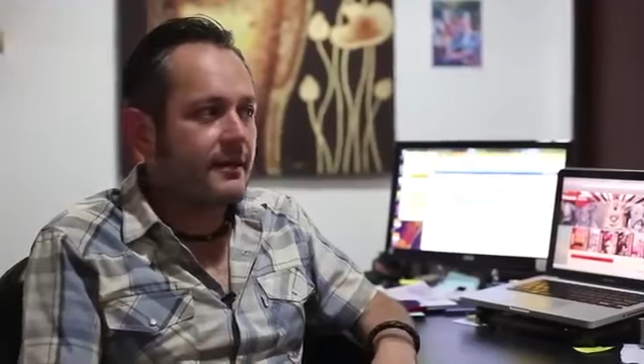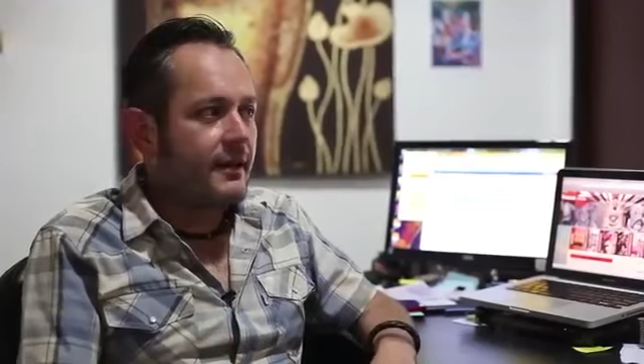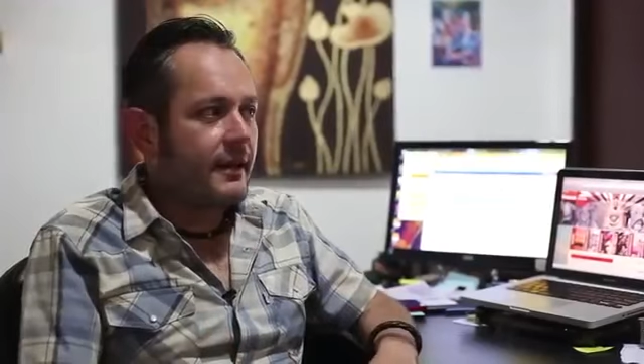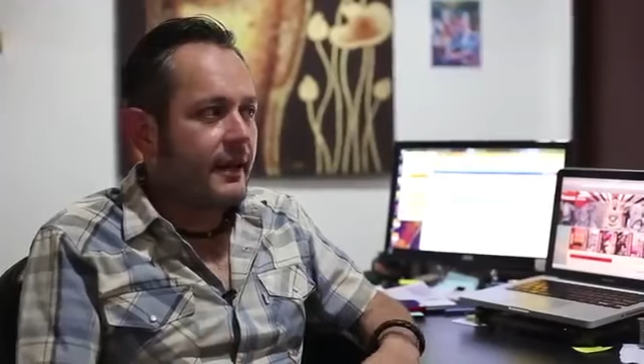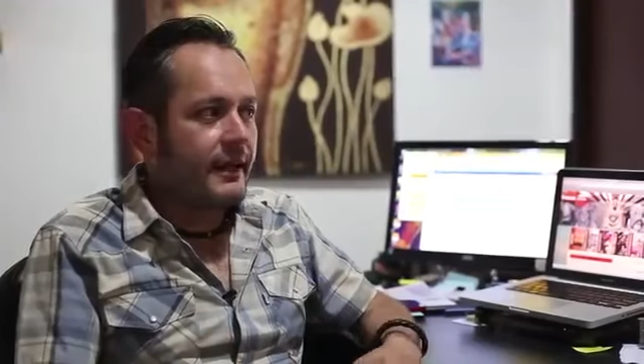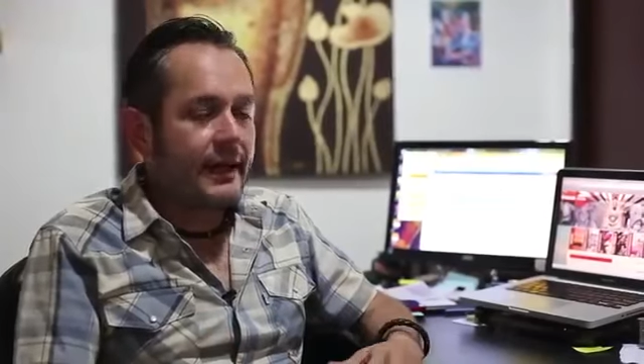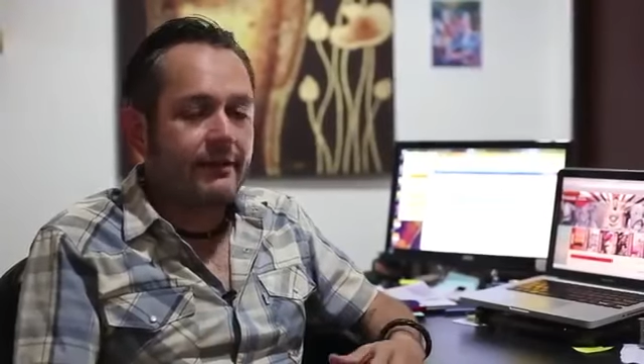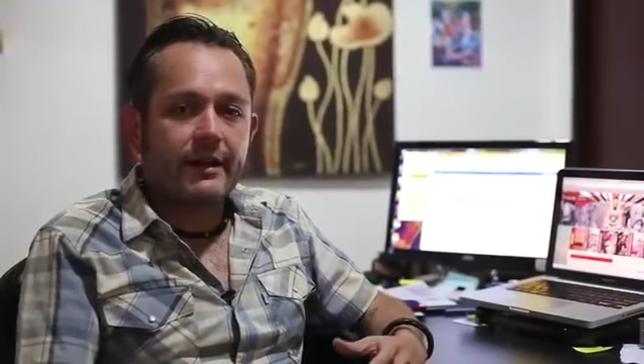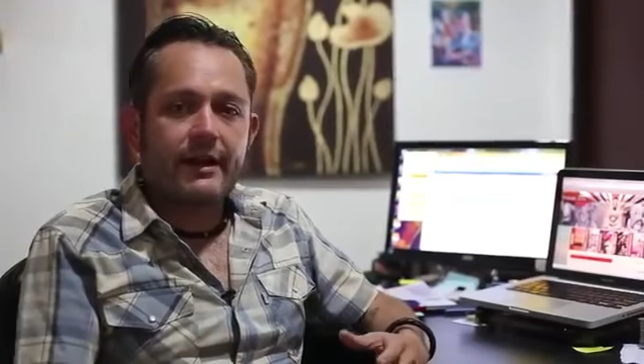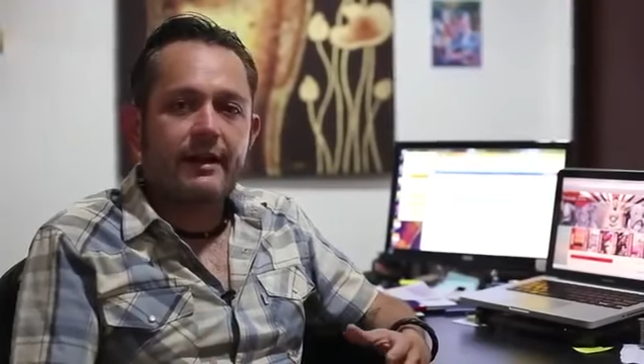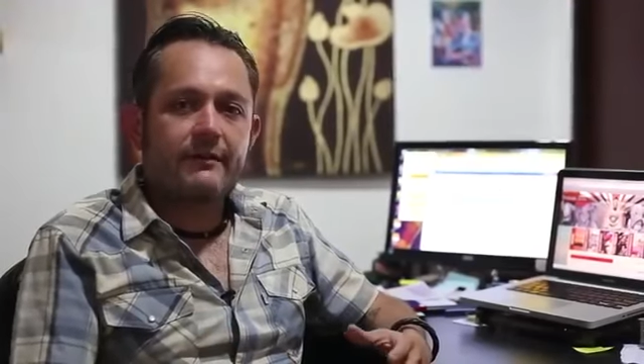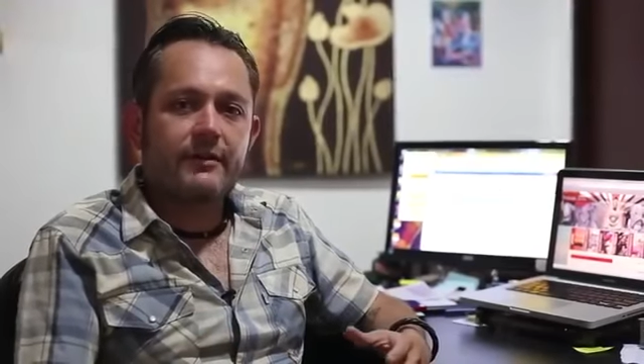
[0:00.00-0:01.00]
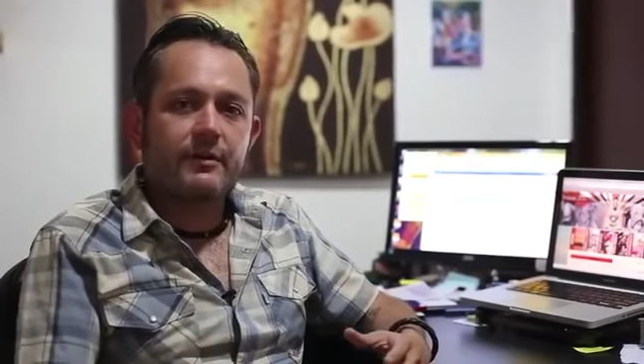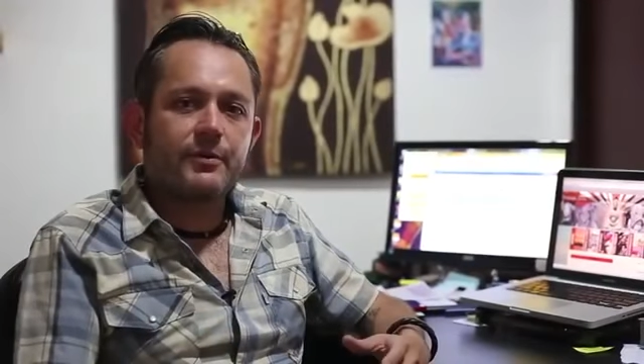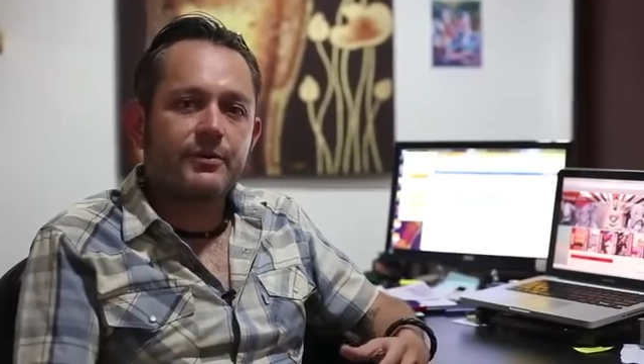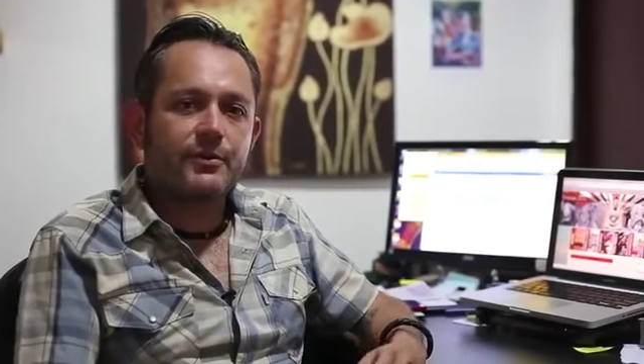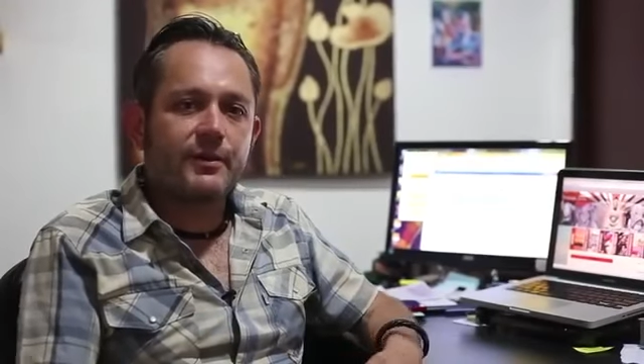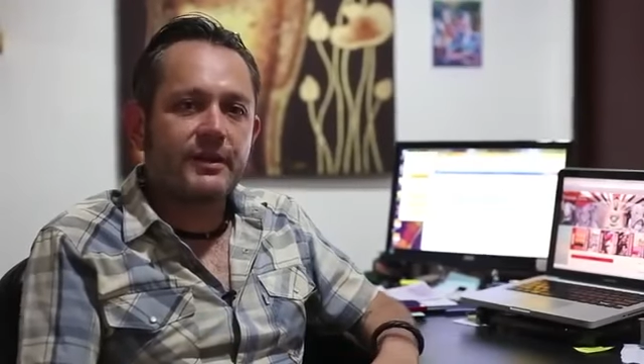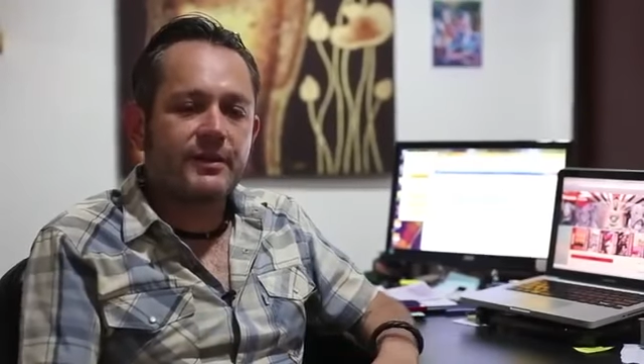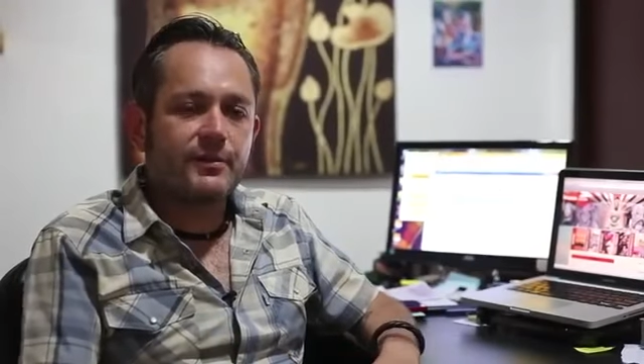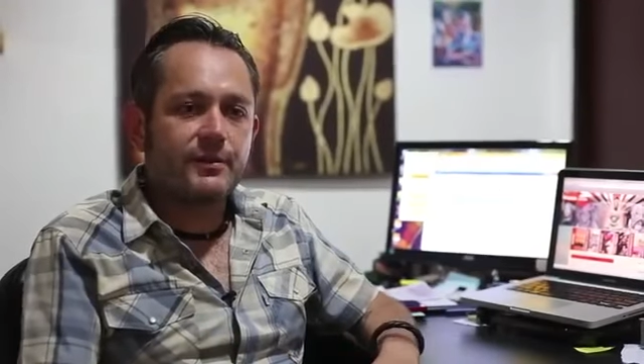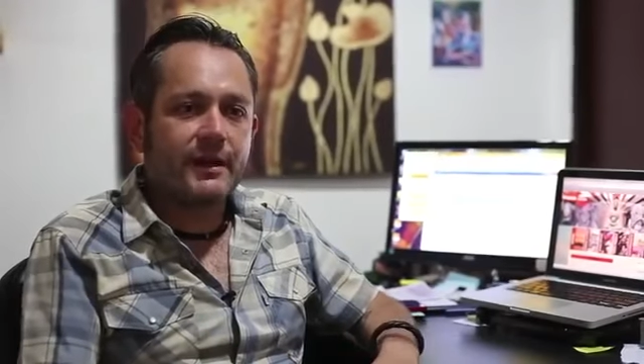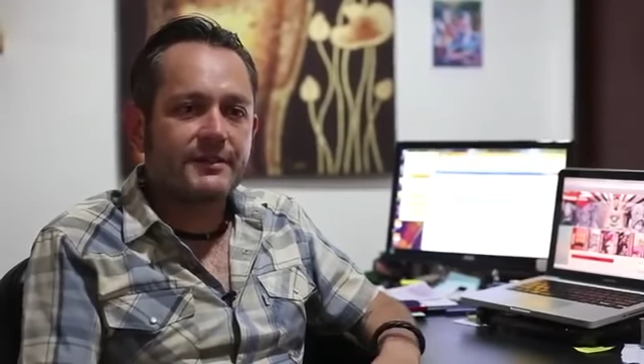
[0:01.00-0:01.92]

And, and now that I have the opportunity